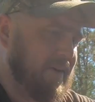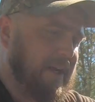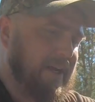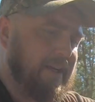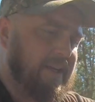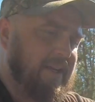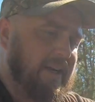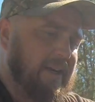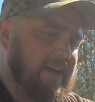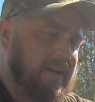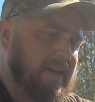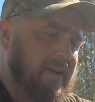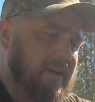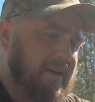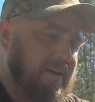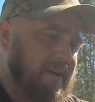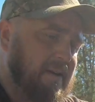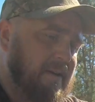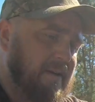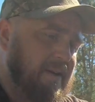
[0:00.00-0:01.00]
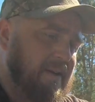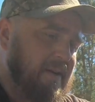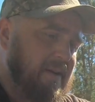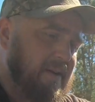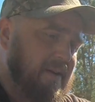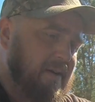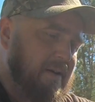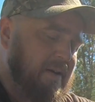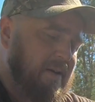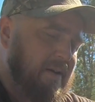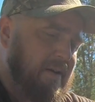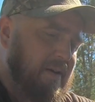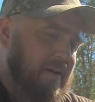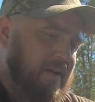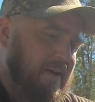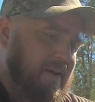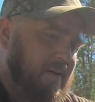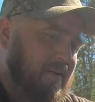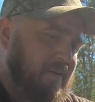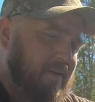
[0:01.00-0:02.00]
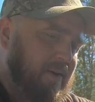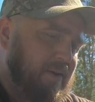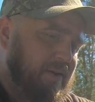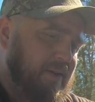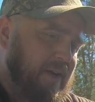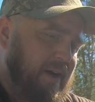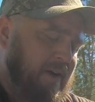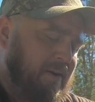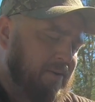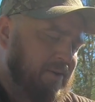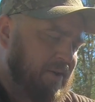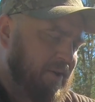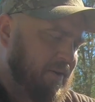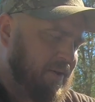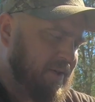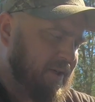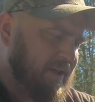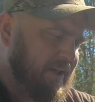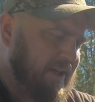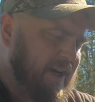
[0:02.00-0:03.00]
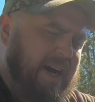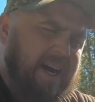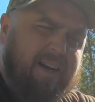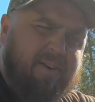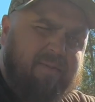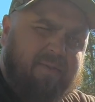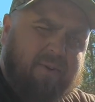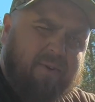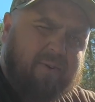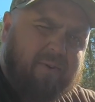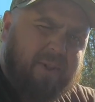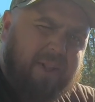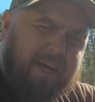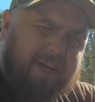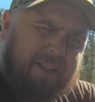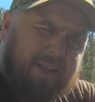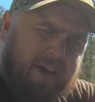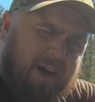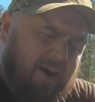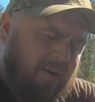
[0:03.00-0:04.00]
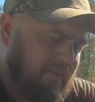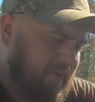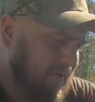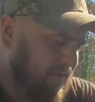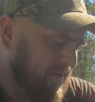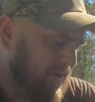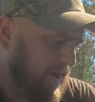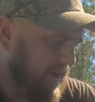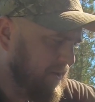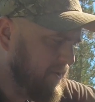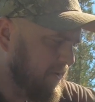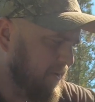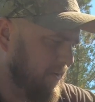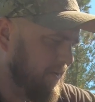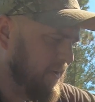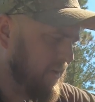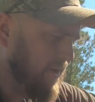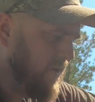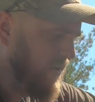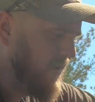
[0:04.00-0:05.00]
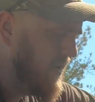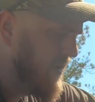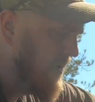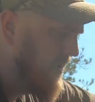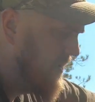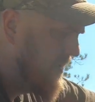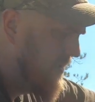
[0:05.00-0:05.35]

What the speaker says: what I did was I was using dyed fuel, like the off-road diesel that all the